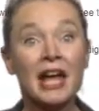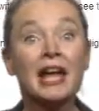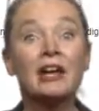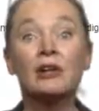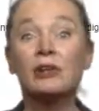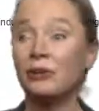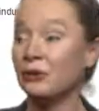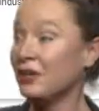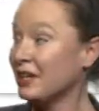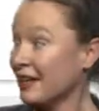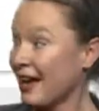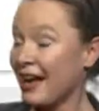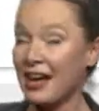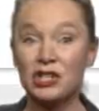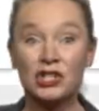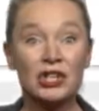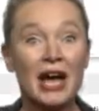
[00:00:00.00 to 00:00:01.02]
including
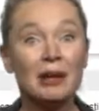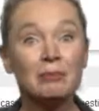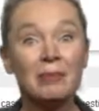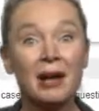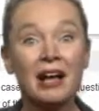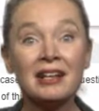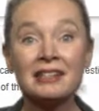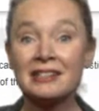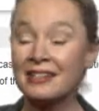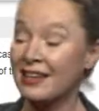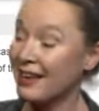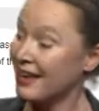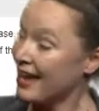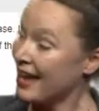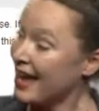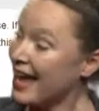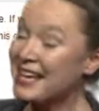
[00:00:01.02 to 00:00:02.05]
a chat box
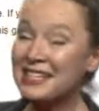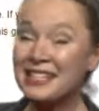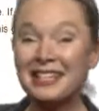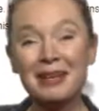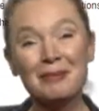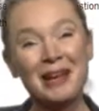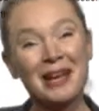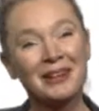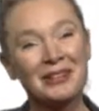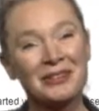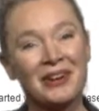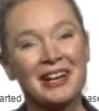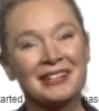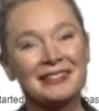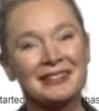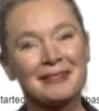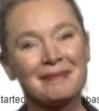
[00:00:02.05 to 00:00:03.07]
and an email
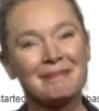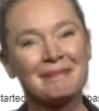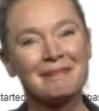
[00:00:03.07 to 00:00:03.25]
address.